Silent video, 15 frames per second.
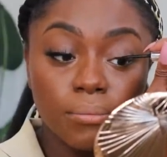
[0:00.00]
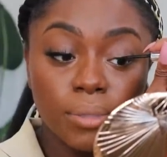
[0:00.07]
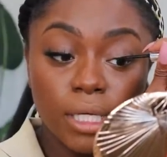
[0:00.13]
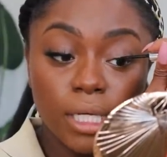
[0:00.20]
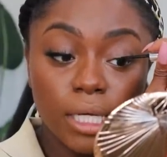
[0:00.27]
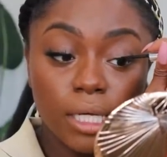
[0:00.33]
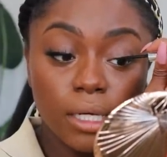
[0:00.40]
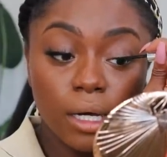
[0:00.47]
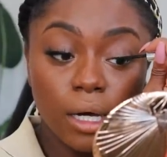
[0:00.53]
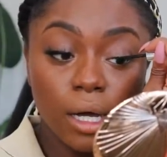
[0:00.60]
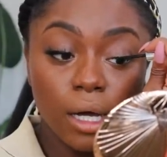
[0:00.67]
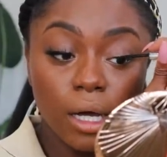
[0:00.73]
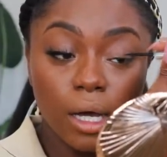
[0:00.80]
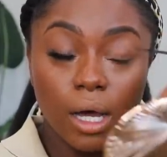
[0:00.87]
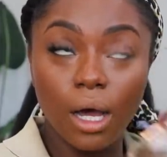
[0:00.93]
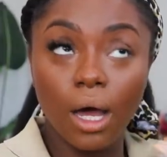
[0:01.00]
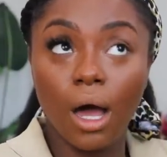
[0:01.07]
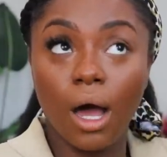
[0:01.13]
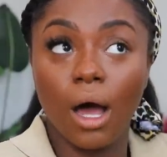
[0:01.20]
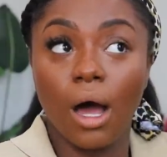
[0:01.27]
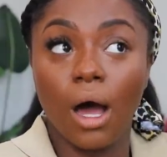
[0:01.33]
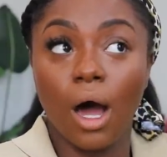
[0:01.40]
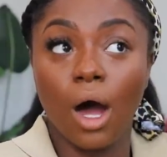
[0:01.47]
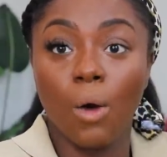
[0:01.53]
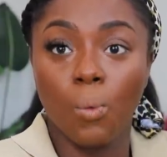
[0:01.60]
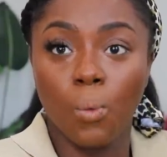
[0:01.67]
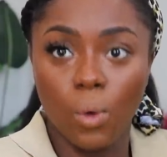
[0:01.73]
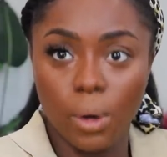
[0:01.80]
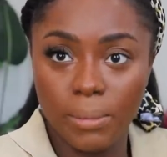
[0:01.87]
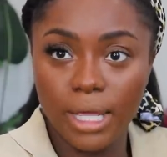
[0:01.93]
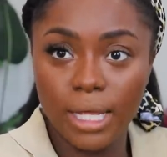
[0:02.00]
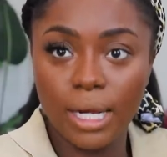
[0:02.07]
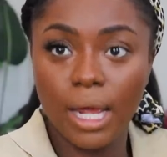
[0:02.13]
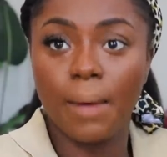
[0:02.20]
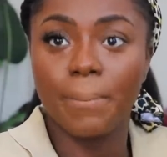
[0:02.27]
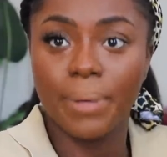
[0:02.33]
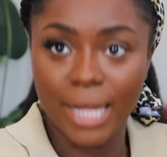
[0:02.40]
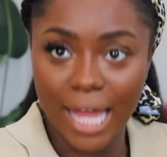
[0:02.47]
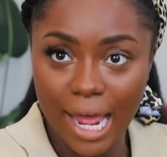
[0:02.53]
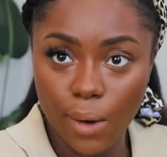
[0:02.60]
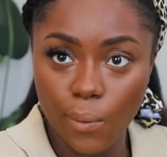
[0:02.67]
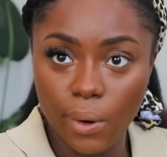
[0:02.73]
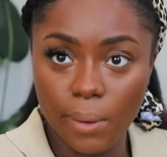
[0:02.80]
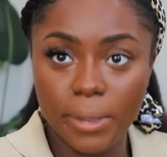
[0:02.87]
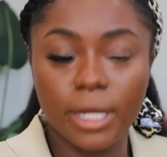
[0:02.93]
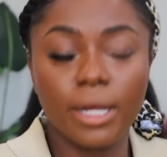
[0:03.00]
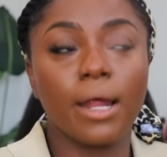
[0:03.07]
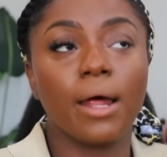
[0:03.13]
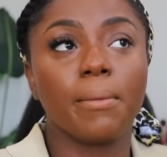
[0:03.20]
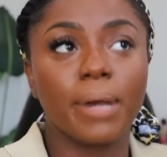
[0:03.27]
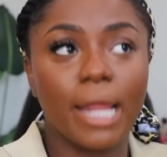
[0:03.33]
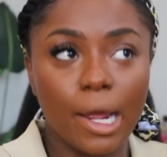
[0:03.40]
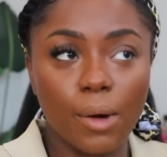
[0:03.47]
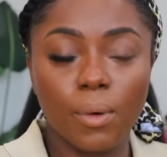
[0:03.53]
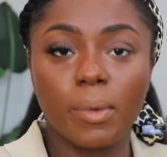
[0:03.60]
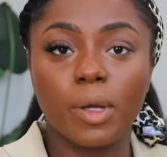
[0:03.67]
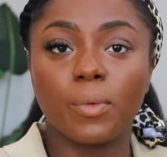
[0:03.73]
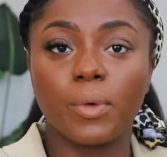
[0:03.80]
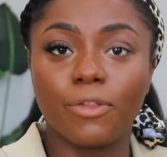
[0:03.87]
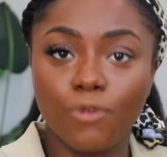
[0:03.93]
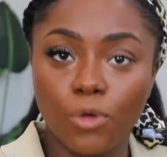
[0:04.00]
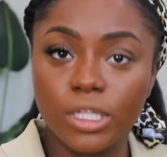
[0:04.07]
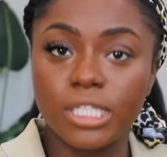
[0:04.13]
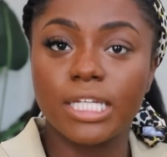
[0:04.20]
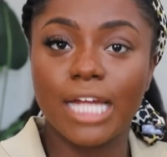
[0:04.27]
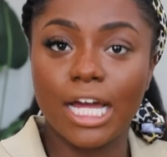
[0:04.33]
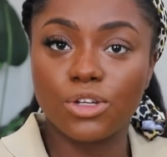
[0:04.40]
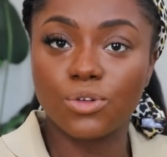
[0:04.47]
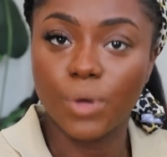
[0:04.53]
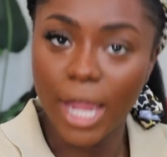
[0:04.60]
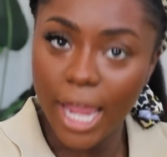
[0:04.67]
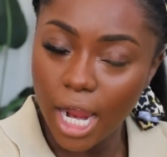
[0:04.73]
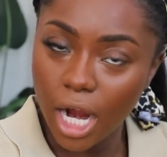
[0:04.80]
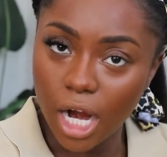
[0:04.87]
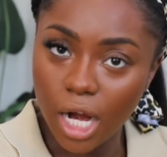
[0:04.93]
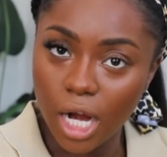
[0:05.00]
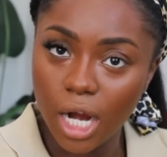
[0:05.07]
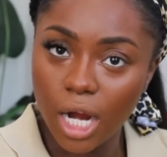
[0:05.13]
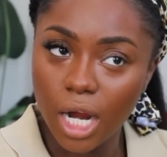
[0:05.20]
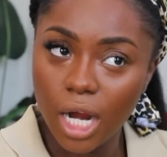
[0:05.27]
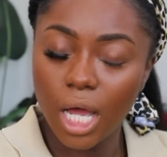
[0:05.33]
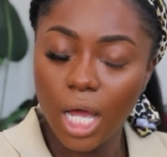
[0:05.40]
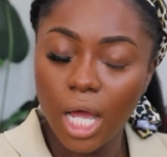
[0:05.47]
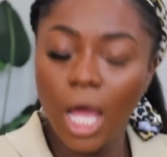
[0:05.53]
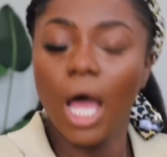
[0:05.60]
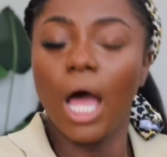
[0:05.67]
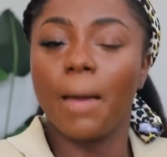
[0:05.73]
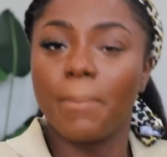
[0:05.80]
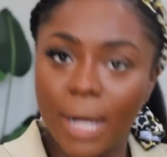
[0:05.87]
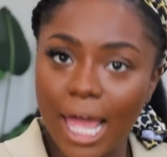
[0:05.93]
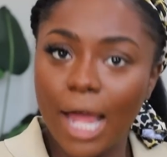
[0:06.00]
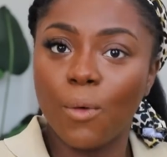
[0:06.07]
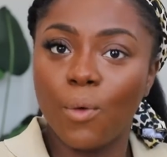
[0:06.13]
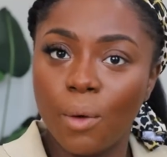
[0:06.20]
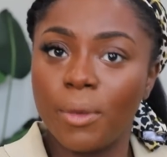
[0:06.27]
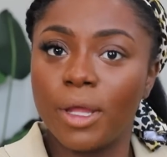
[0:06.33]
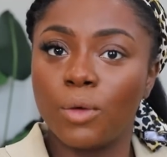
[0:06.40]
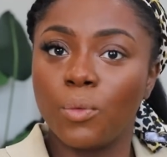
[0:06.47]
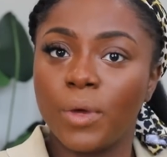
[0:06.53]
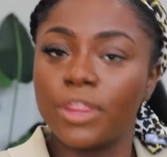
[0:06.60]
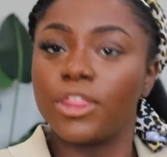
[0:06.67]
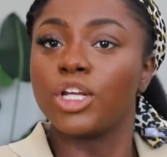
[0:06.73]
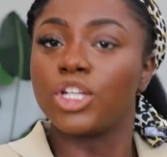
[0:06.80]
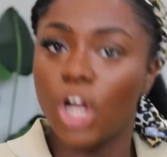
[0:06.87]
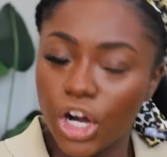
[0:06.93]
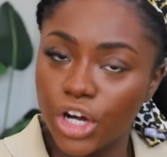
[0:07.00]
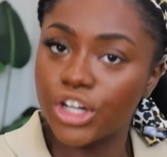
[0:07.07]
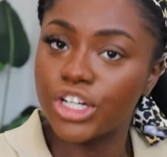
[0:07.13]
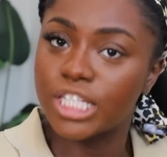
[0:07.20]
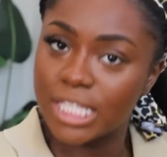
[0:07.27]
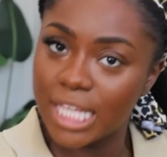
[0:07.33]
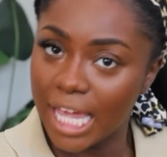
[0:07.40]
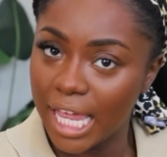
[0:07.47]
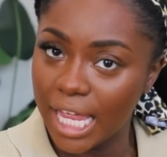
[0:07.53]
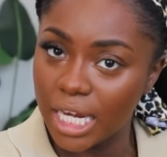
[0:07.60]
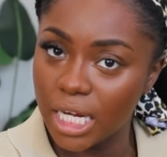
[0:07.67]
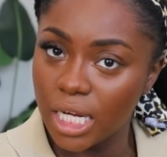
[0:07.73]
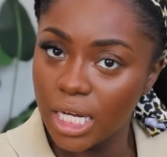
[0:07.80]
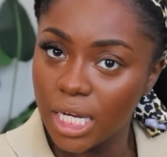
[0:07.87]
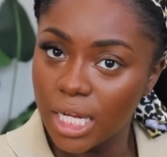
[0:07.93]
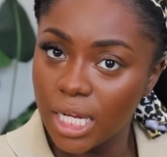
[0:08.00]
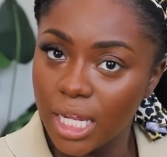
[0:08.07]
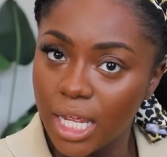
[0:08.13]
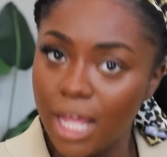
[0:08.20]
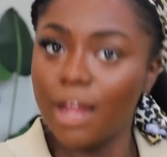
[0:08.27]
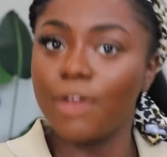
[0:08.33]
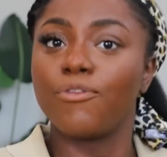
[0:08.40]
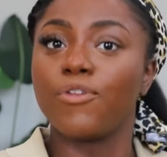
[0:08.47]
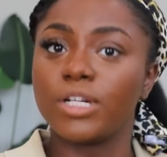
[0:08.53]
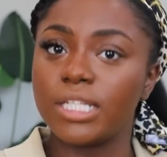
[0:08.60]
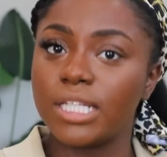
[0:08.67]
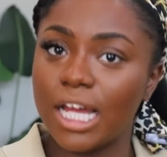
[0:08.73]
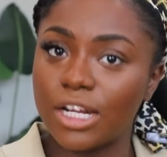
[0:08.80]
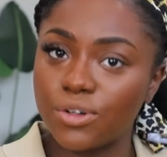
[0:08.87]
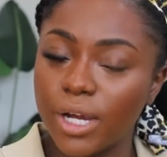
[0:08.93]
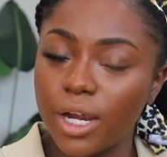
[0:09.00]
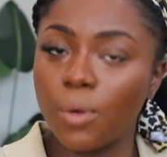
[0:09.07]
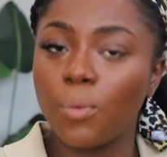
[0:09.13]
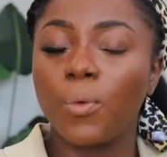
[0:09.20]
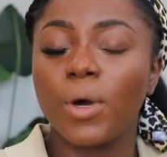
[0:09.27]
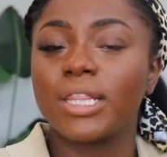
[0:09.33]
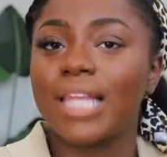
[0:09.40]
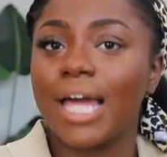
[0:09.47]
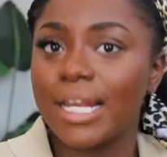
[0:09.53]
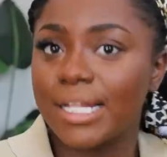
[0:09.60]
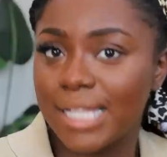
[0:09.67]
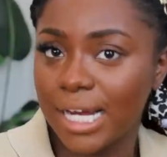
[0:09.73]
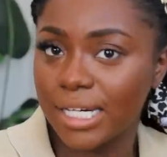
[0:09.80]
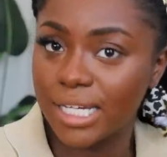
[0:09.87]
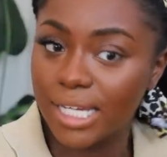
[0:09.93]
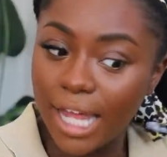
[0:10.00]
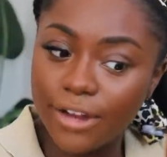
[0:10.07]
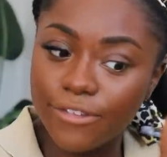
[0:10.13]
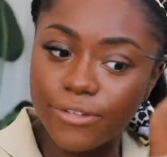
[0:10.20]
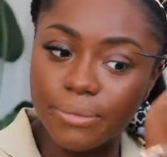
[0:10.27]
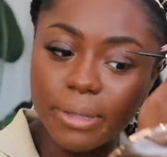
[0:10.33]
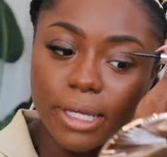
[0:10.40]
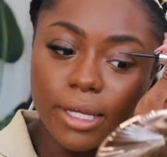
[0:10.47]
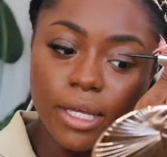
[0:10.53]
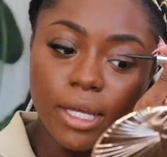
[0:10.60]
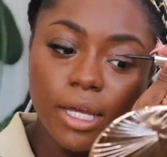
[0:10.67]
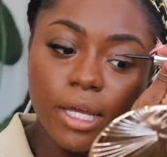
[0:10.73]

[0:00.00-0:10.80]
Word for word: being a woman, a black woman with 4C natural hair, a black woman with darker skin and 4C natural hair, what that is actually like for me.